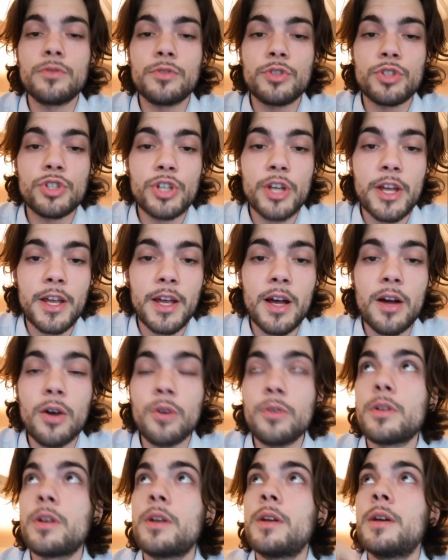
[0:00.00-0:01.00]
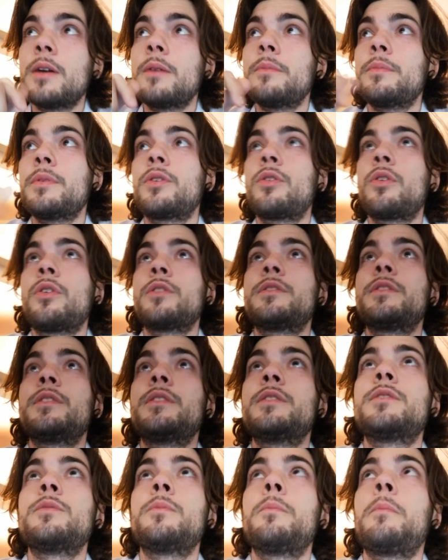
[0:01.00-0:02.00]
check out, because it
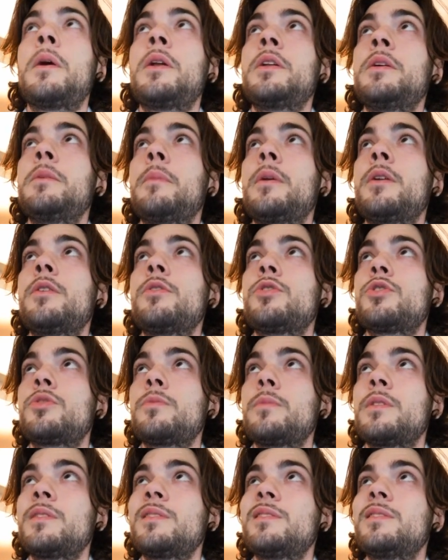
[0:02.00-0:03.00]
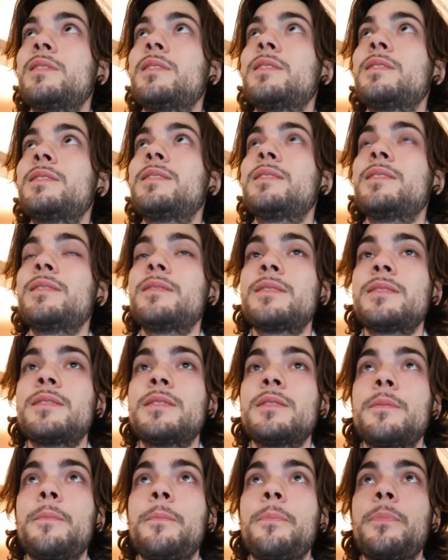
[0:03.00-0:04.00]
is a money management
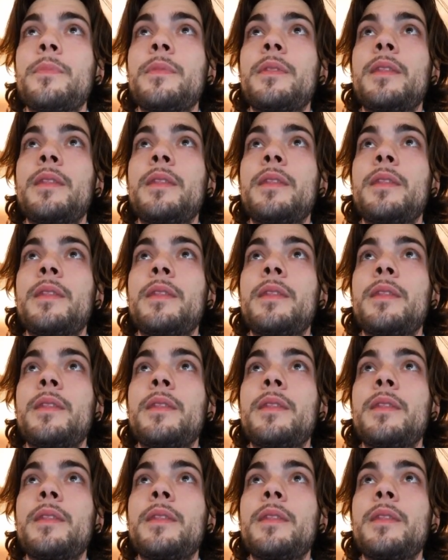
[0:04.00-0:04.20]
system